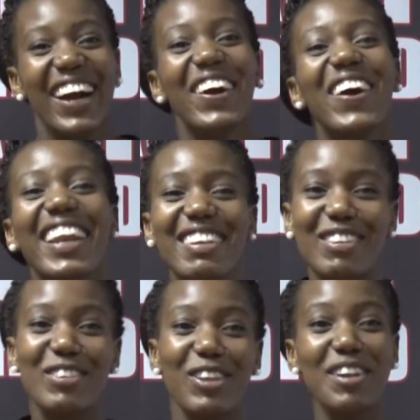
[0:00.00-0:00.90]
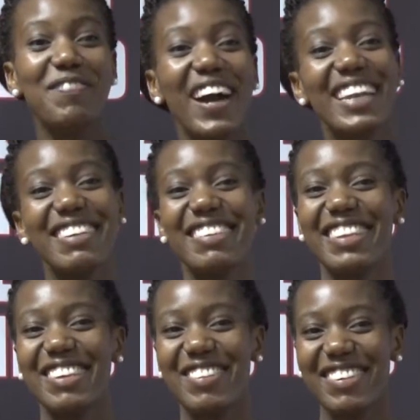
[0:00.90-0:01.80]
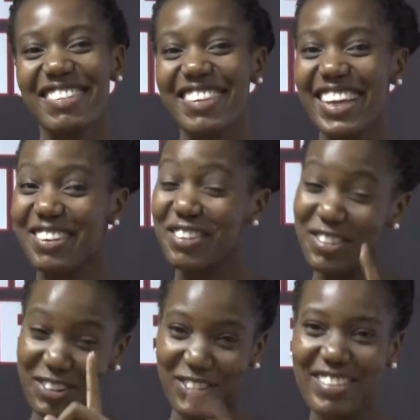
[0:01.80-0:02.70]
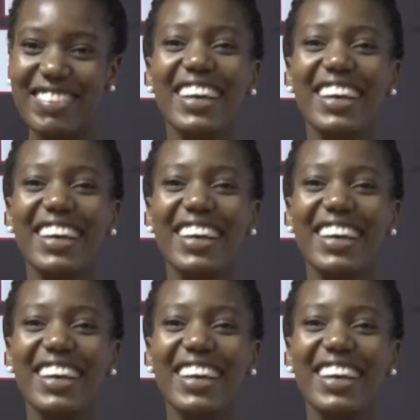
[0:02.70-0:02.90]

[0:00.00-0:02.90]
Kwara is as non-violent as the Israel state. Jokes.